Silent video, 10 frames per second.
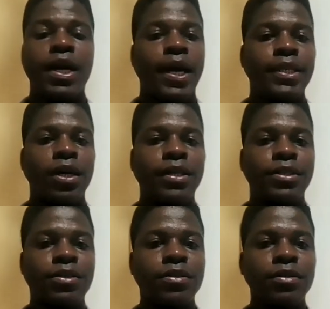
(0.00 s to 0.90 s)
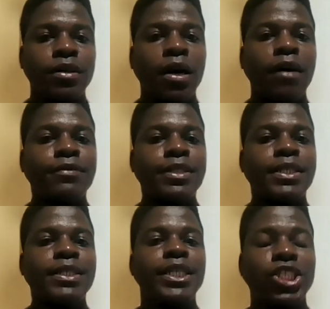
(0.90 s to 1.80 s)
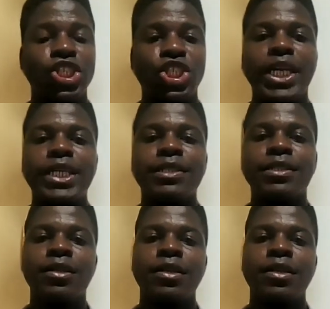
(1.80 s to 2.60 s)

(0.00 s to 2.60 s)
an author often injects